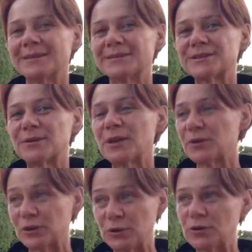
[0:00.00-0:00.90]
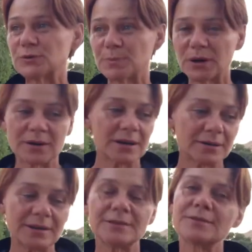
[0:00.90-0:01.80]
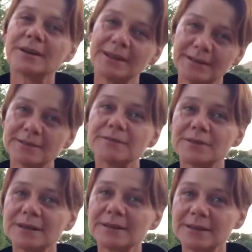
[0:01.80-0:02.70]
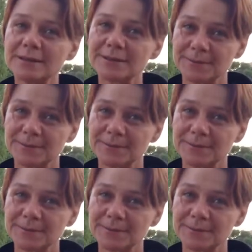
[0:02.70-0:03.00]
So you can use barcoding to identify that.